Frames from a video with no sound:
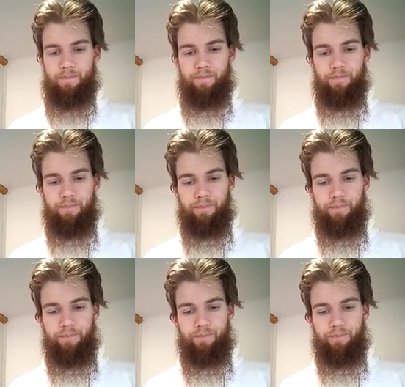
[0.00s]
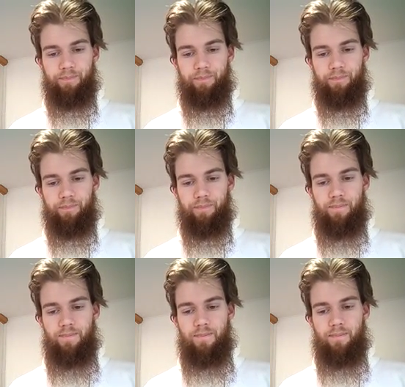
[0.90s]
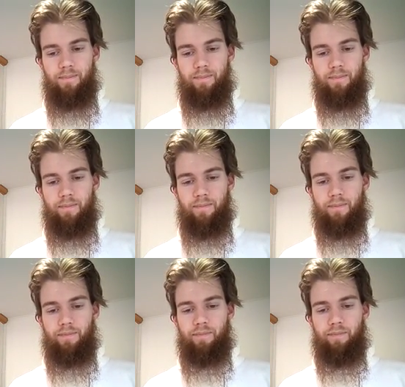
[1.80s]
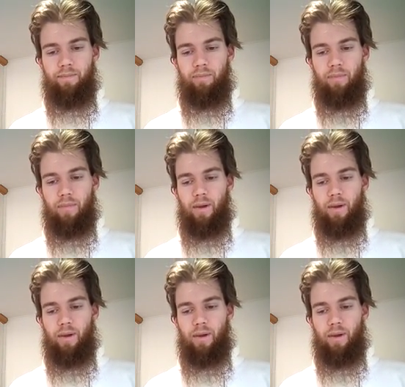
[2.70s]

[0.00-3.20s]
Nothing is said.